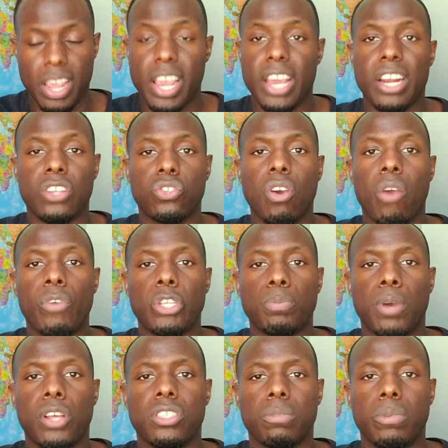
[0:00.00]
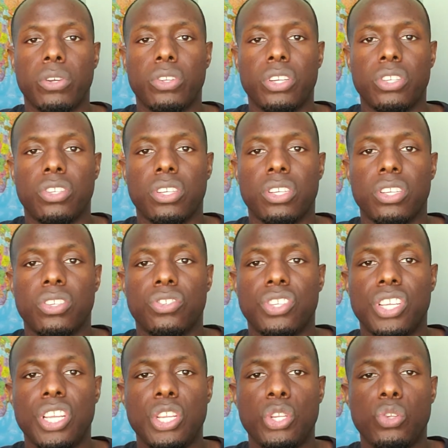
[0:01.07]
And it's our responsibility to
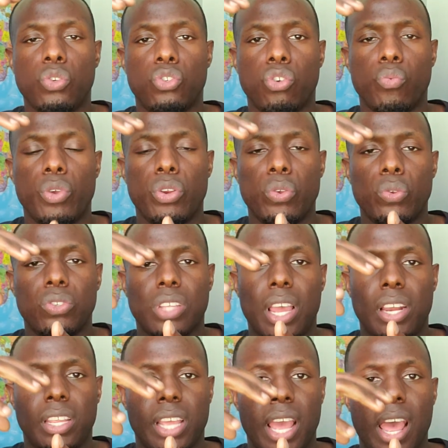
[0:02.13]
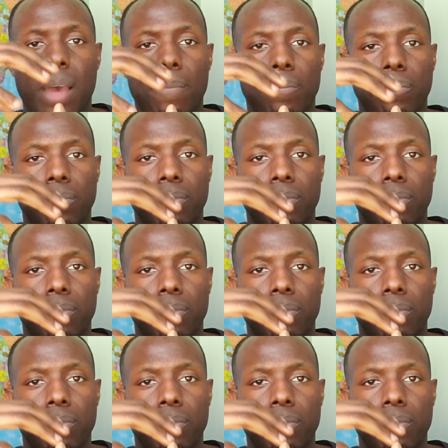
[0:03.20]
continue to reduce that gap.